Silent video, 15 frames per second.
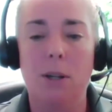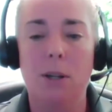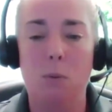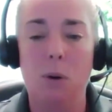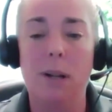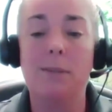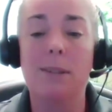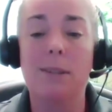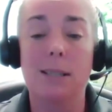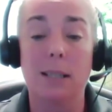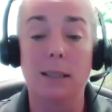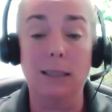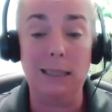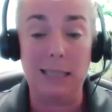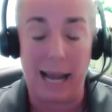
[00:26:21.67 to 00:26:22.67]
You would have
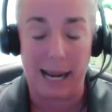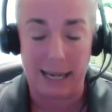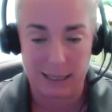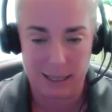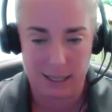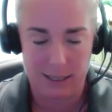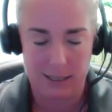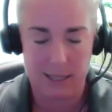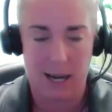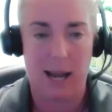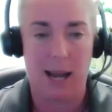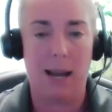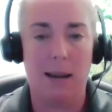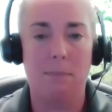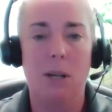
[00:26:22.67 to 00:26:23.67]
selected a
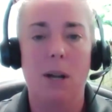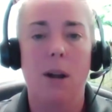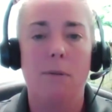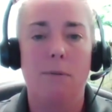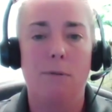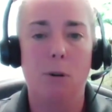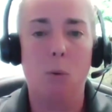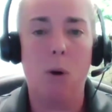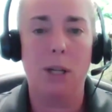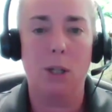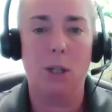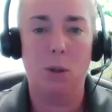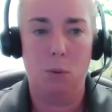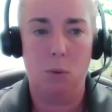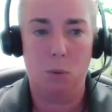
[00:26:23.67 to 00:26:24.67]
time for when
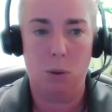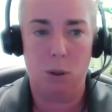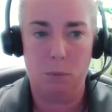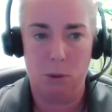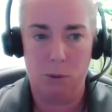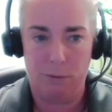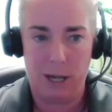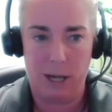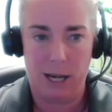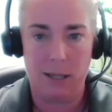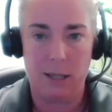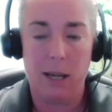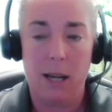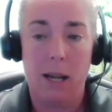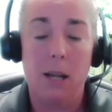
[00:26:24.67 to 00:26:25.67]
you were moved in.